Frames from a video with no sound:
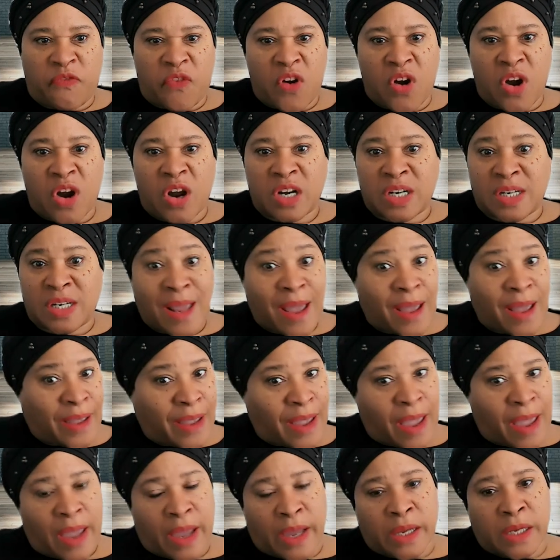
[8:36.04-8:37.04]
for
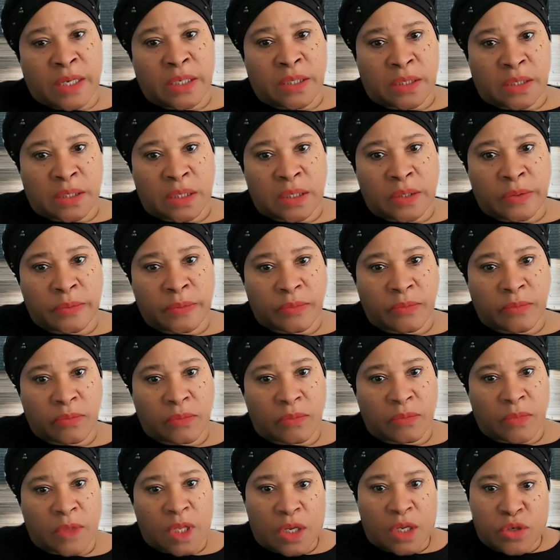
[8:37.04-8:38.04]
decades
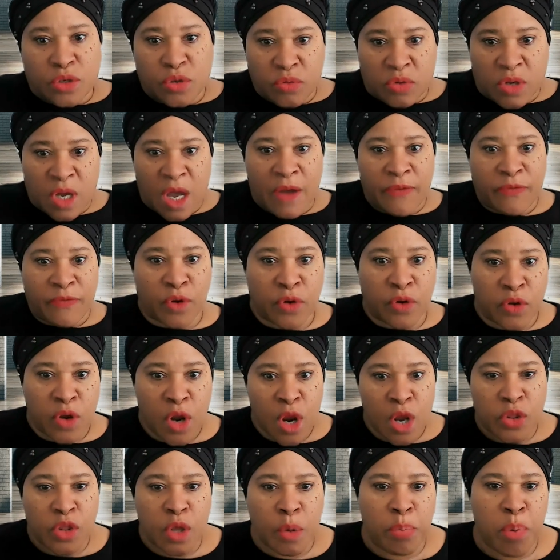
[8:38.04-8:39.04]
to
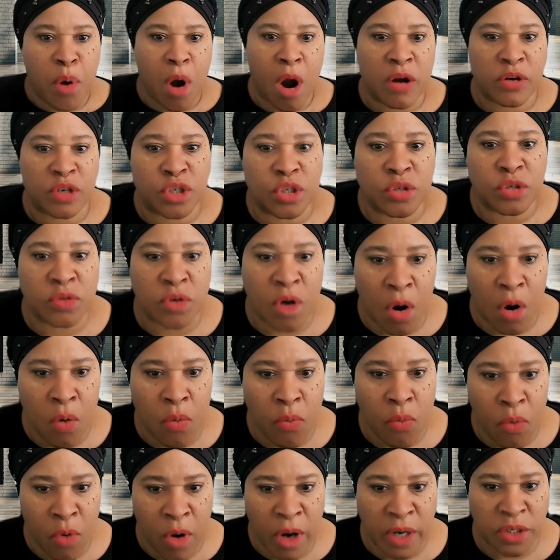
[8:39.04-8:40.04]
cover the parts you
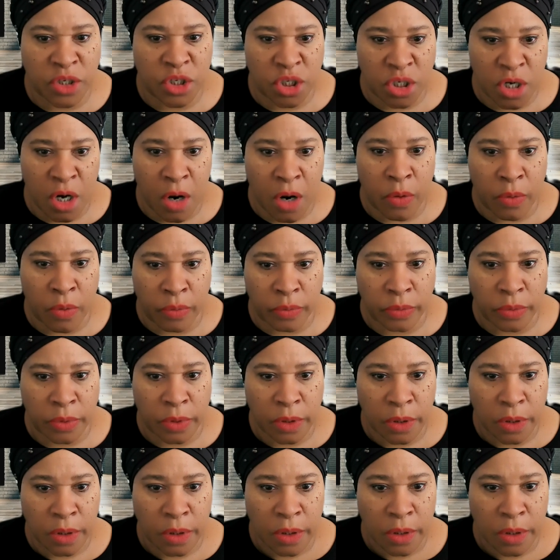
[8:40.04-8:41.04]
don't want shown.
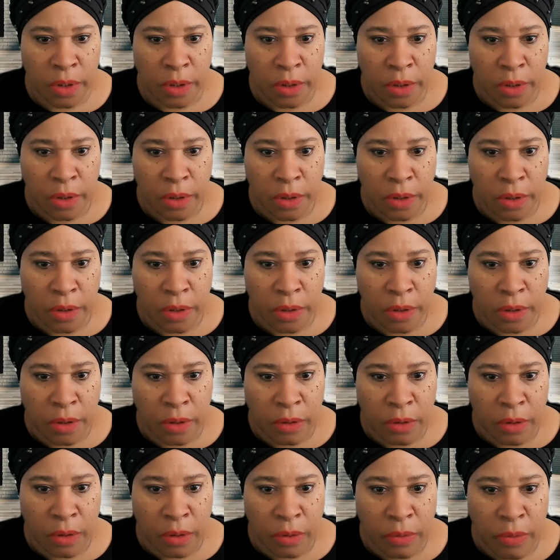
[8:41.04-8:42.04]

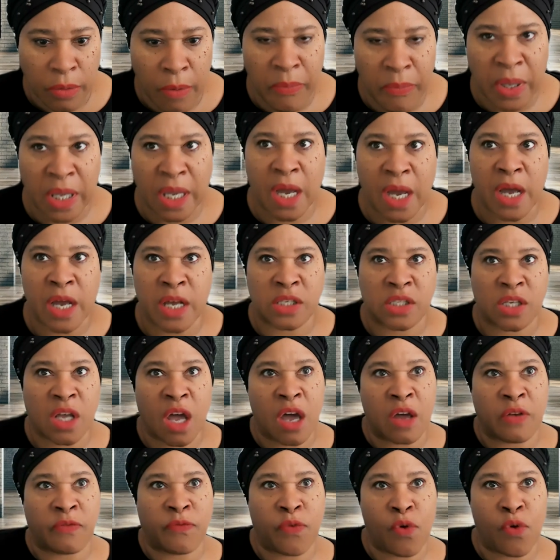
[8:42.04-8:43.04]
Because
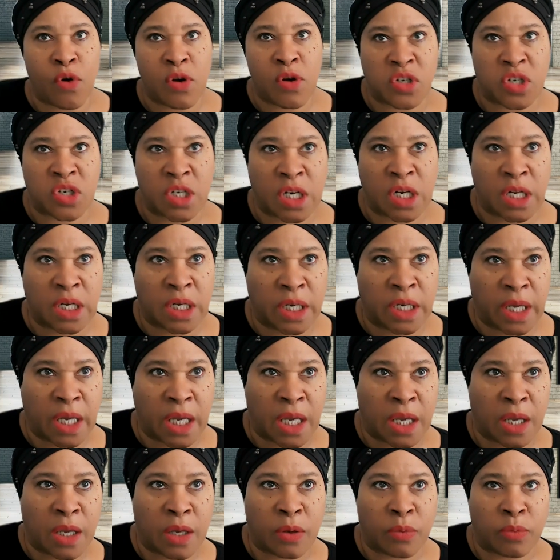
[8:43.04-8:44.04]

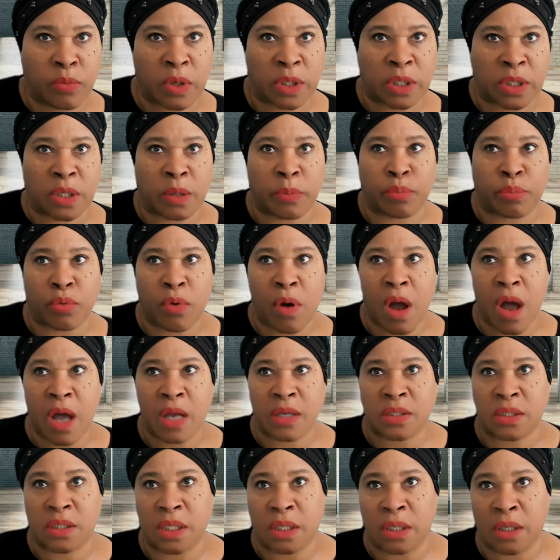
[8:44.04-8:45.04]
unfortunately, with the
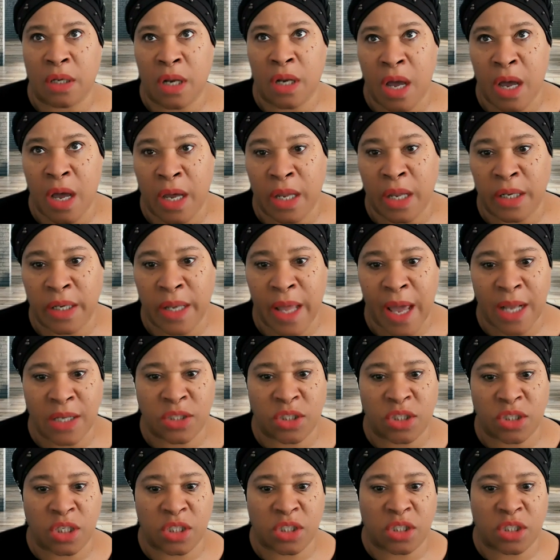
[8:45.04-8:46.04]
bra still on,
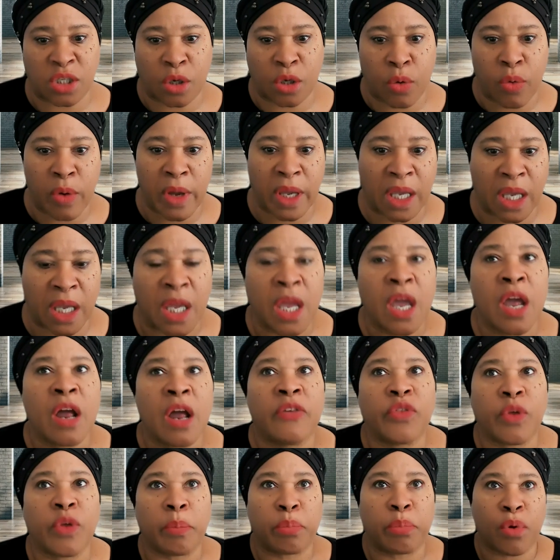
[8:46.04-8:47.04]
that's just the quickie.
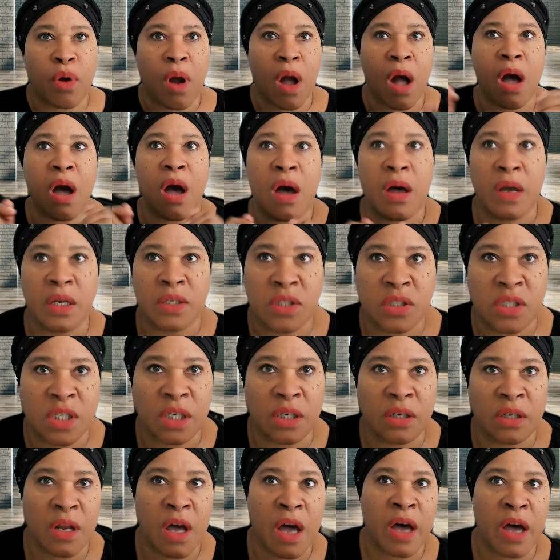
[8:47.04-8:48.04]
The bra
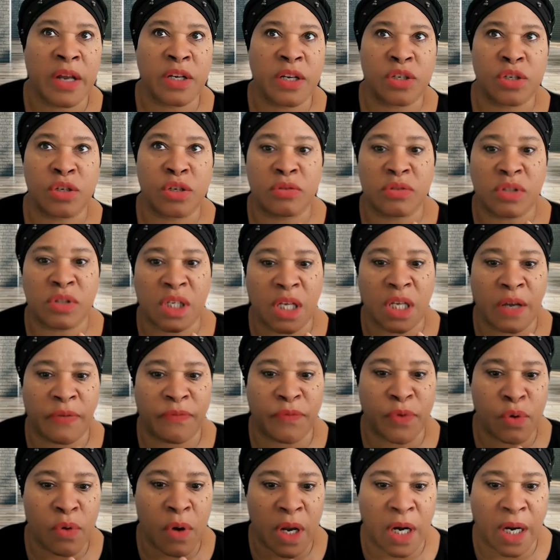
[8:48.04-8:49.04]
still on is usually if
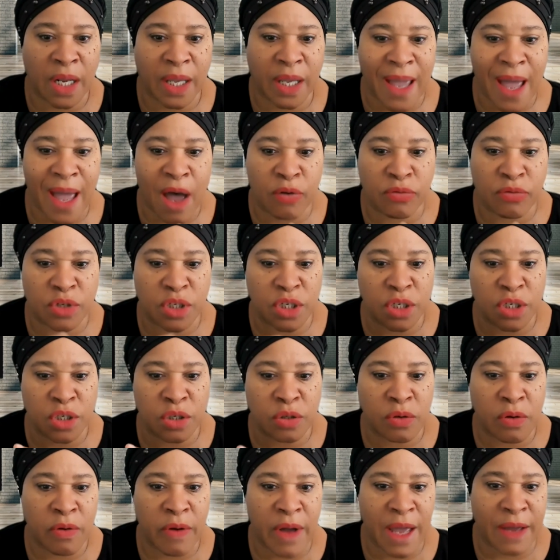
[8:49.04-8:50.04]
you're on a couch and
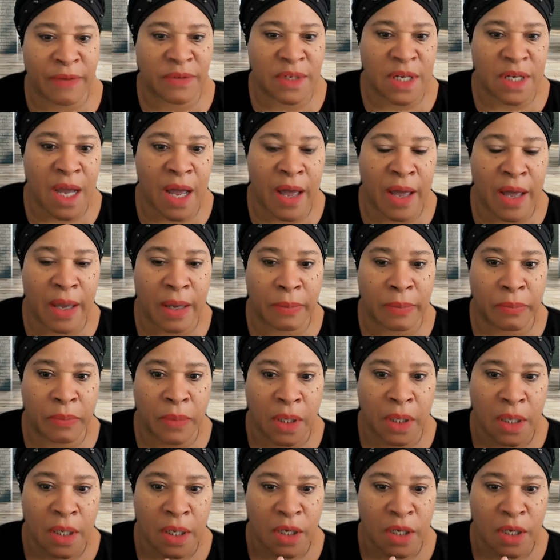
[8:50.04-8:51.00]
you don't have time